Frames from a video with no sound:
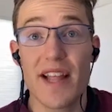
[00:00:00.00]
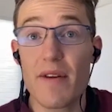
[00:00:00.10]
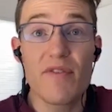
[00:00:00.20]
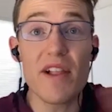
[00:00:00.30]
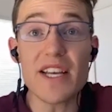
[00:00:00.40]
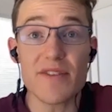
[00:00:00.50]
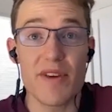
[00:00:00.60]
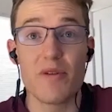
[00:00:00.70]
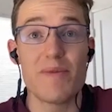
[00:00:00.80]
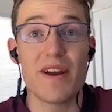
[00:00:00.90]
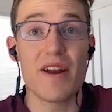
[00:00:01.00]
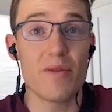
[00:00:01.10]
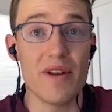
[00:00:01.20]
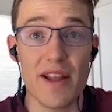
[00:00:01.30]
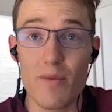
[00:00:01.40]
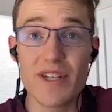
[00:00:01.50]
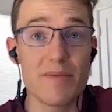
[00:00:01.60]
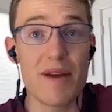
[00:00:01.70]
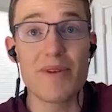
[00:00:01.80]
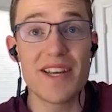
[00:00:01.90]
Like philosophy would be another one. Like we
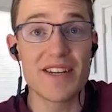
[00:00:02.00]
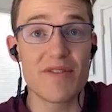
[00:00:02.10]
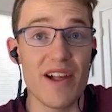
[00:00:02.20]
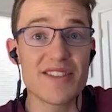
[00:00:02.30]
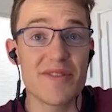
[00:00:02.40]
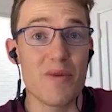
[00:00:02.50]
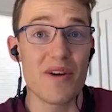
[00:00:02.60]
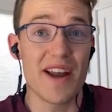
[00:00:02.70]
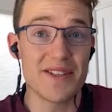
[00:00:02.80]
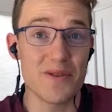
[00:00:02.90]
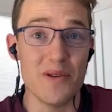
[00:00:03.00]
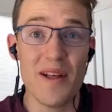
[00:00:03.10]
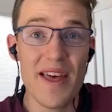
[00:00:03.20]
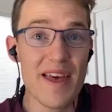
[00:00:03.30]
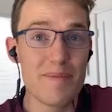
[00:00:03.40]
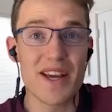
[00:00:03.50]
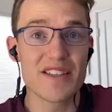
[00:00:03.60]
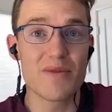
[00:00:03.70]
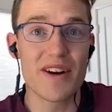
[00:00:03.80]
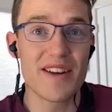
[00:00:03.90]
should maybe teach philosophy more in high school because
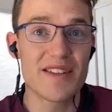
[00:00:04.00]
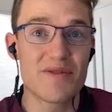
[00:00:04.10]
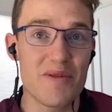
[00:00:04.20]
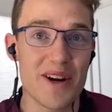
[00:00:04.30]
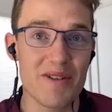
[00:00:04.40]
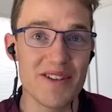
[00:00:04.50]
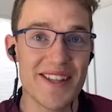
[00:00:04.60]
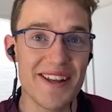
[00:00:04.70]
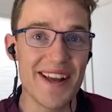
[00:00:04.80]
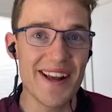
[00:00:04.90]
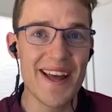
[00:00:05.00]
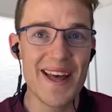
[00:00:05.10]
of what mm-hmm. it does for vigorous mm-hmm. thinking.